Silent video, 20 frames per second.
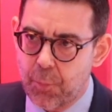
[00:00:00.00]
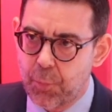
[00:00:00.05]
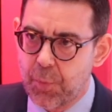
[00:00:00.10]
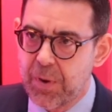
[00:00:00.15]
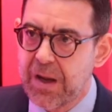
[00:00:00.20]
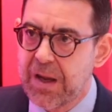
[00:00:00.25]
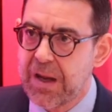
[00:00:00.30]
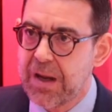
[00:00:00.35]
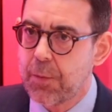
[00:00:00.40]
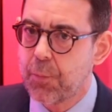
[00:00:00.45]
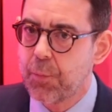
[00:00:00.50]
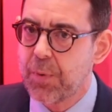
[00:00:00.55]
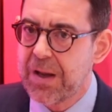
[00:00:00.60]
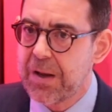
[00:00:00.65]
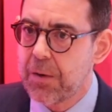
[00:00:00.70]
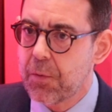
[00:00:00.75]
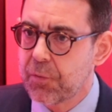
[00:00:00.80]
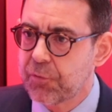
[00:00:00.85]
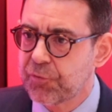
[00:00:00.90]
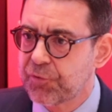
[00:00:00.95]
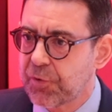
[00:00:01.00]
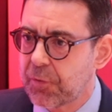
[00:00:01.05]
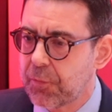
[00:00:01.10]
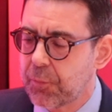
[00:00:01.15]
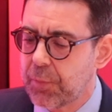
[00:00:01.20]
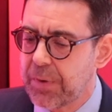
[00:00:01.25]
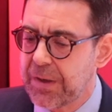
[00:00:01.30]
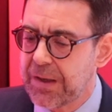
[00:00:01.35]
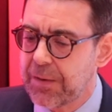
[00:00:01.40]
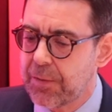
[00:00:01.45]
We
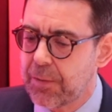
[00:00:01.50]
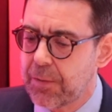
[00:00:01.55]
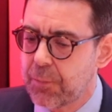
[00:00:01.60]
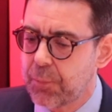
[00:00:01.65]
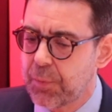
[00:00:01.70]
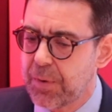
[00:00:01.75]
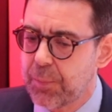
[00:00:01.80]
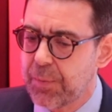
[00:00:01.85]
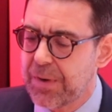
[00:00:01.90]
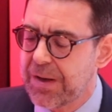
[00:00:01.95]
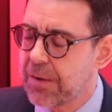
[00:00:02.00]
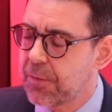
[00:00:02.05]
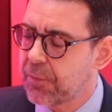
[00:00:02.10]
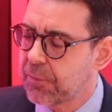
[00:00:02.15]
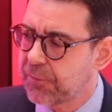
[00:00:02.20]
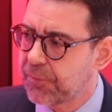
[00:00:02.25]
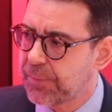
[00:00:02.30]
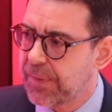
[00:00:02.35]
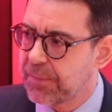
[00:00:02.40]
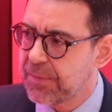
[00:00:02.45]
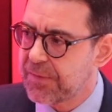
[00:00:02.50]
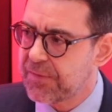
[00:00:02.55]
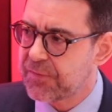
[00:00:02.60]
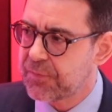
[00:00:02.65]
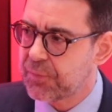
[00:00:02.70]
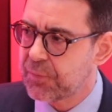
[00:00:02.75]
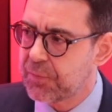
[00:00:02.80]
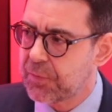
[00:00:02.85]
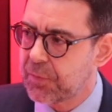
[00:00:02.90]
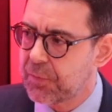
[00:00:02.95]
will launch very
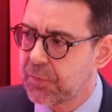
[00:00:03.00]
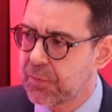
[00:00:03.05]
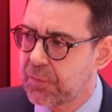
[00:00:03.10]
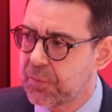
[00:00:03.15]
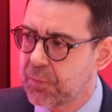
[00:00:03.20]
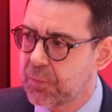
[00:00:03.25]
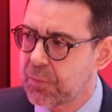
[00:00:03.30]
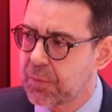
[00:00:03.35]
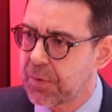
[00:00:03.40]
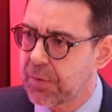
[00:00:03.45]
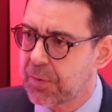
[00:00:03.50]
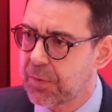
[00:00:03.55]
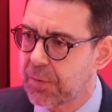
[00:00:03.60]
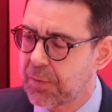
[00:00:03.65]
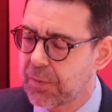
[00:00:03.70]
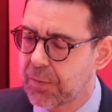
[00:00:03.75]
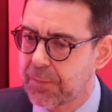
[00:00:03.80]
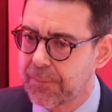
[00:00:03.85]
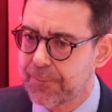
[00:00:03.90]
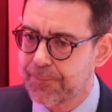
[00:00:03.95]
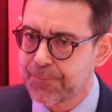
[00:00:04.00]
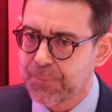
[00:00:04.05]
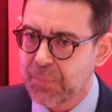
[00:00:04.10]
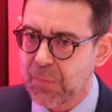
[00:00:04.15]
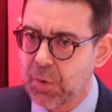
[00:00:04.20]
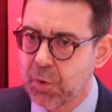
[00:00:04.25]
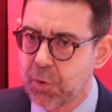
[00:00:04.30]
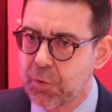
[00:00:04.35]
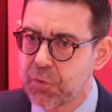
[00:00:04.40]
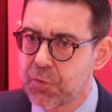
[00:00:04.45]
soon a
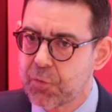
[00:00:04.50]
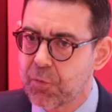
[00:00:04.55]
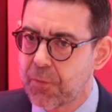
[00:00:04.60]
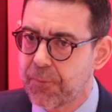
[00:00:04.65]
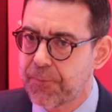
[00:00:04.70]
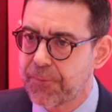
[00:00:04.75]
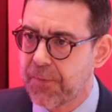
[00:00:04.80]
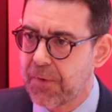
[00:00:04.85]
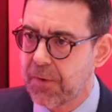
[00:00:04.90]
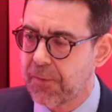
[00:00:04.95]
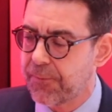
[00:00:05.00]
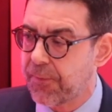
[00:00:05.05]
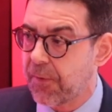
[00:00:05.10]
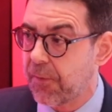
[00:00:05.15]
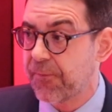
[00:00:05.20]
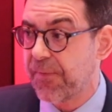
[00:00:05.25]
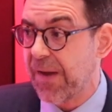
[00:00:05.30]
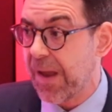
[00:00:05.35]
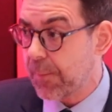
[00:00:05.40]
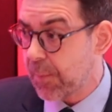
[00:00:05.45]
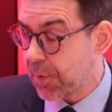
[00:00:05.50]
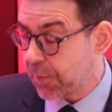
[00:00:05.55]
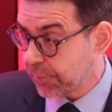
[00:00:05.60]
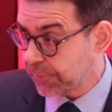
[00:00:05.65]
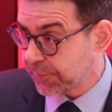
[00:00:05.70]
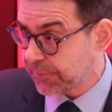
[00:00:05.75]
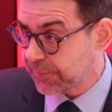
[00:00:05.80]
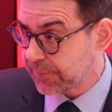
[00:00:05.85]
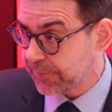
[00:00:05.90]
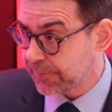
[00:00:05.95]
new offer for
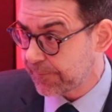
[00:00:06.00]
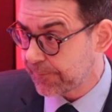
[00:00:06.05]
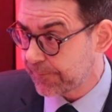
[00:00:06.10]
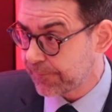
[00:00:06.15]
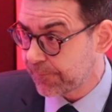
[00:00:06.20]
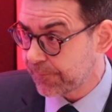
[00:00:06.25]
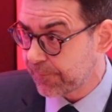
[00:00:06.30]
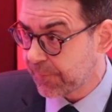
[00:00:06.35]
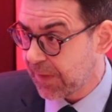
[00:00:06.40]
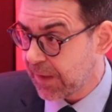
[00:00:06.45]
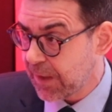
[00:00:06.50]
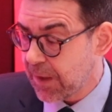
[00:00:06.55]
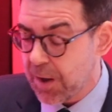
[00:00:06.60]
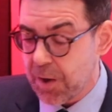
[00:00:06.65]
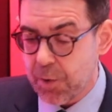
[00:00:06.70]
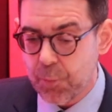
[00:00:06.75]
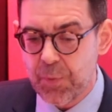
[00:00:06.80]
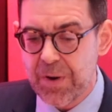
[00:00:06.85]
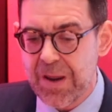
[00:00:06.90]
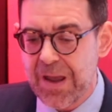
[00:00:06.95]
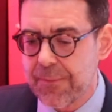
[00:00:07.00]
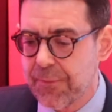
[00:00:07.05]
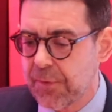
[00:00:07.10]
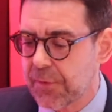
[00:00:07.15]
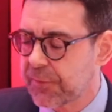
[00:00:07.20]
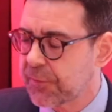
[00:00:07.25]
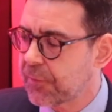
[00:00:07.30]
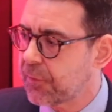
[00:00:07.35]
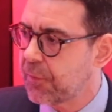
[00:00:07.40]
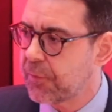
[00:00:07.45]
farmers. We have
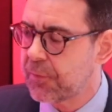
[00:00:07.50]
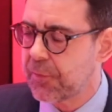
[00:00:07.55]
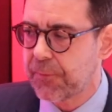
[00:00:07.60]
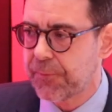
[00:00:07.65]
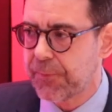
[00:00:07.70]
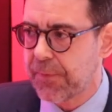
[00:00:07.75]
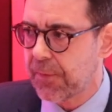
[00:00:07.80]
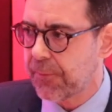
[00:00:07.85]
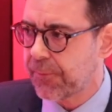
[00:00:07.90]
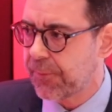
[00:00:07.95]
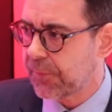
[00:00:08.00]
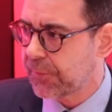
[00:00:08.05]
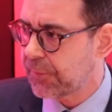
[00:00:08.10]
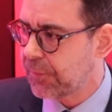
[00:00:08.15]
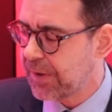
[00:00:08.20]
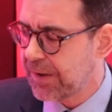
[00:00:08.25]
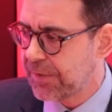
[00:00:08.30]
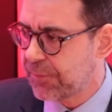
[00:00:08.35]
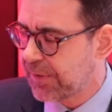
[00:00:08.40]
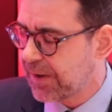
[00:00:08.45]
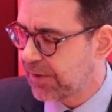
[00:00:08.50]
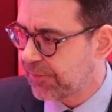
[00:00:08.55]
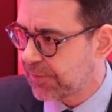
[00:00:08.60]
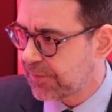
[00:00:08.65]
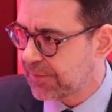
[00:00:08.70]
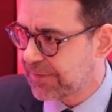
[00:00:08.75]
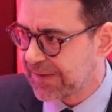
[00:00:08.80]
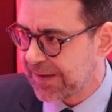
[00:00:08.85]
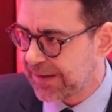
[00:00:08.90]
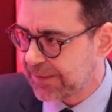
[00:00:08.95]
also an offer for the
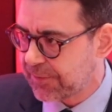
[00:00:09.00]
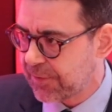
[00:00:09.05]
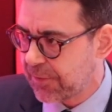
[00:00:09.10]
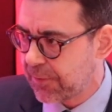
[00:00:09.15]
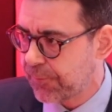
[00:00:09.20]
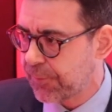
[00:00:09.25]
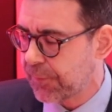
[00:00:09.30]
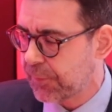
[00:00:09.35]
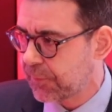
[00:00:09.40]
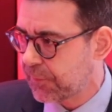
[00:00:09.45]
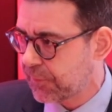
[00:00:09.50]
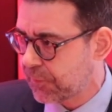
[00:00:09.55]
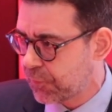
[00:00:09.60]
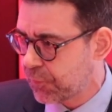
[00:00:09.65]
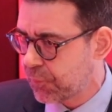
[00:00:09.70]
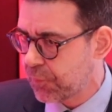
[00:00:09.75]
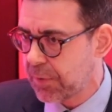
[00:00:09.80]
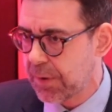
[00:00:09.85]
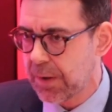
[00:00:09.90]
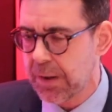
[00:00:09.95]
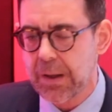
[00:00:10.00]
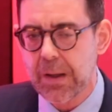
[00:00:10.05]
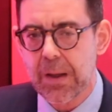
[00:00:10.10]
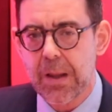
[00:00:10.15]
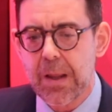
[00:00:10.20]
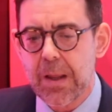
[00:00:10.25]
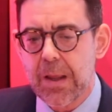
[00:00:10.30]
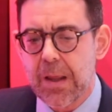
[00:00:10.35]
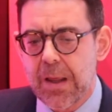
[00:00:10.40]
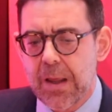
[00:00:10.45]
education sector, for the school.
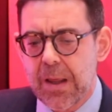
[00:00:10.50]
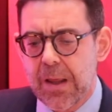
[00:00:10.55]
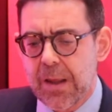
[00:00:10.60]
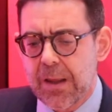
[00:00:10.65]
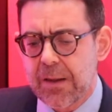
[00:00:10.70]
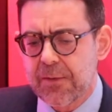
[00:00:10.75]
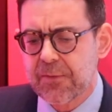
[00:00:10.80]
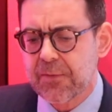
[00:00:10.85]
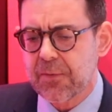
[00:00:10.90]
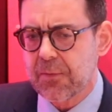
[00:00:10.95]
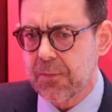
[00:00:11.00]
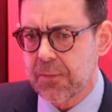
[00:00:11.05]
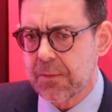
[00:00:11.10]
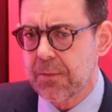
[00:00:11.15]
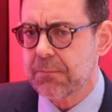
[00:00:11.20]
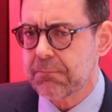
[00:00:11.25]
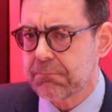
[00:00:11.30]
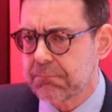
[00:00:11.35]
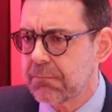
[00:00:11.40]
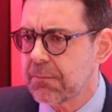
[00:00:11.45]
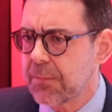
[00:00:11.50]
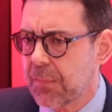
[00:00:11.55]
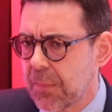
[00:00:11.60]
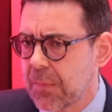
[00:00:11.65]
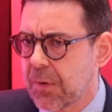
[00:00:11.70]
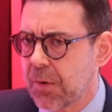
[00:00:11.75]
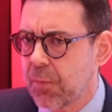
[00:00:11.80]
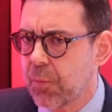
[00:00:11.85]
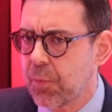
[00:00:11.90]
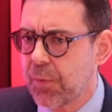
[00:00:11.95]
So
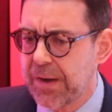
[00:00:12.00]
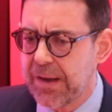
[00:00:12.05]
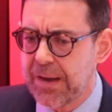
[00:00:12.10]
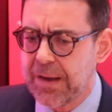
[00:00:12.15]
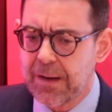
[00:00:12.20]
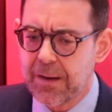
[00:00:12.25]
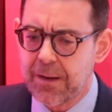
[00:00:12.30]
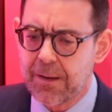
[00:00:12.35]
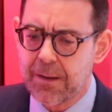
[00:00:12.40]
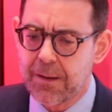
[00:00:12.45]
we